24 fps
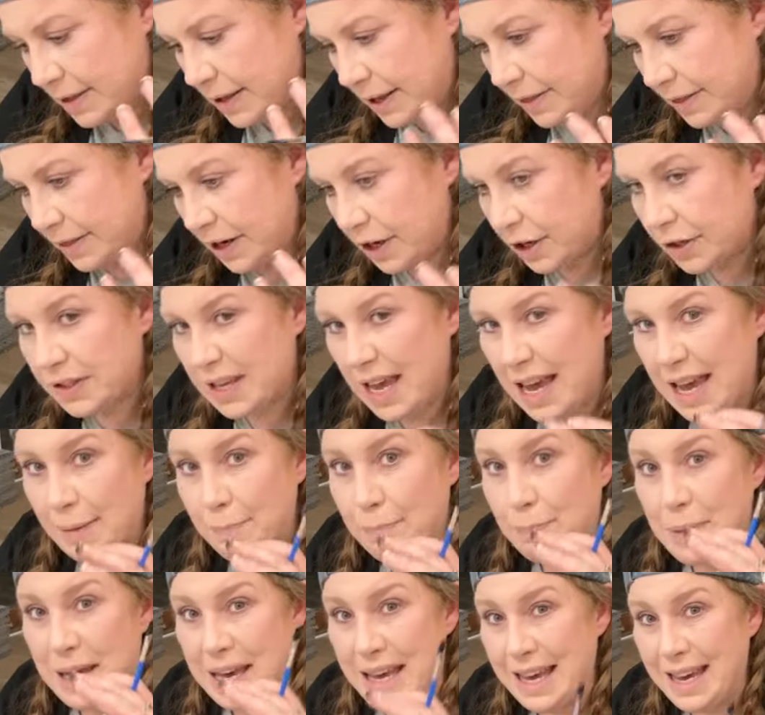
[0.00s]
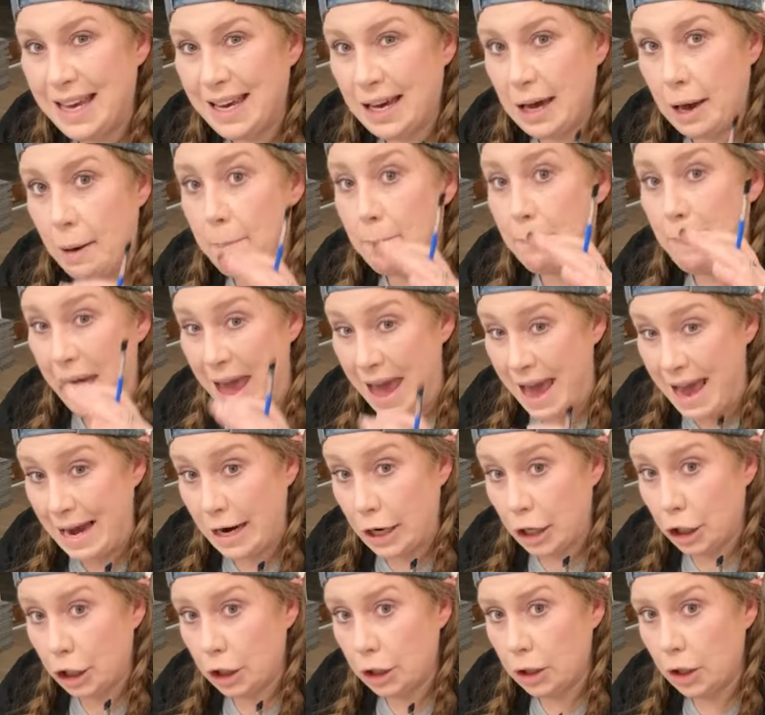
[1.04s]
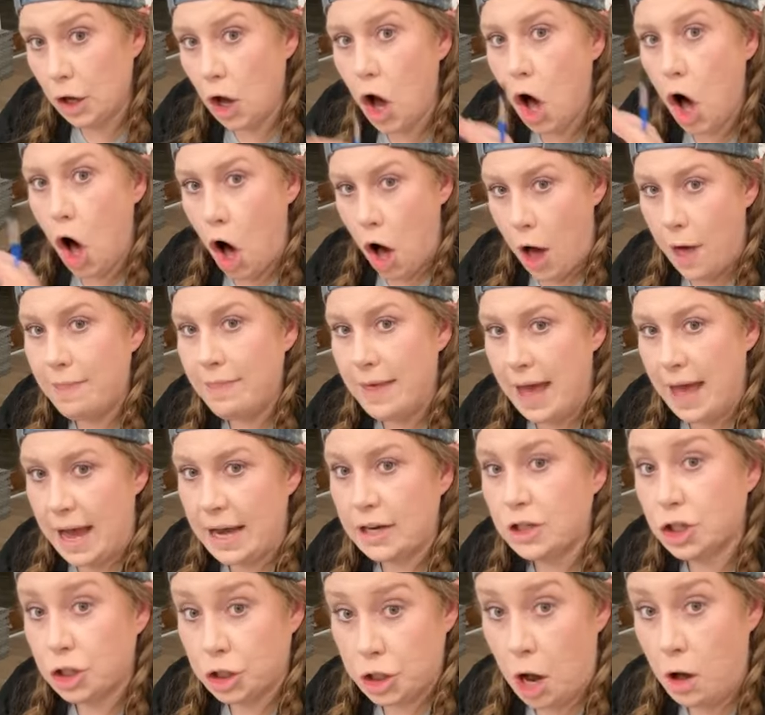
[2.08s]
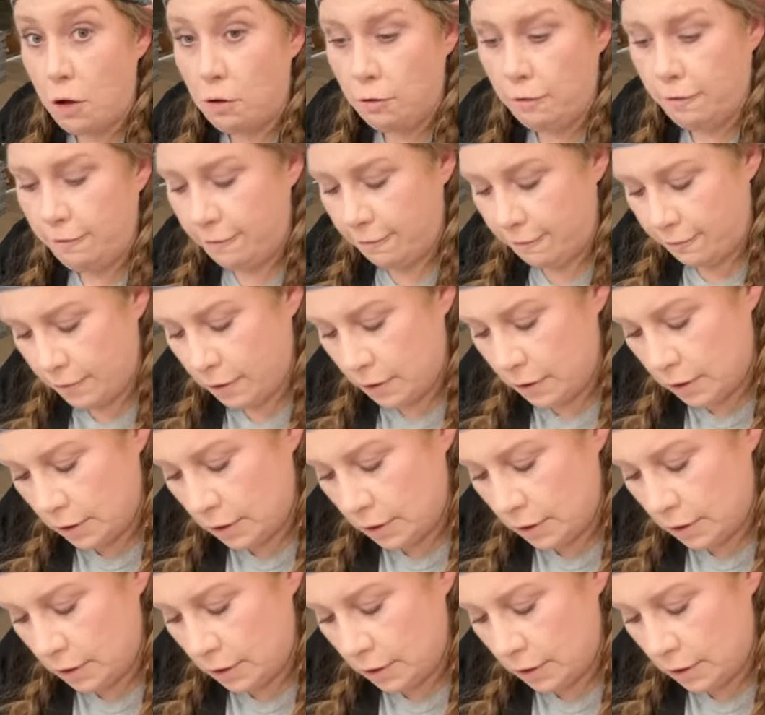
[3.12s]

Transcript: that there's a pink pear on that shelf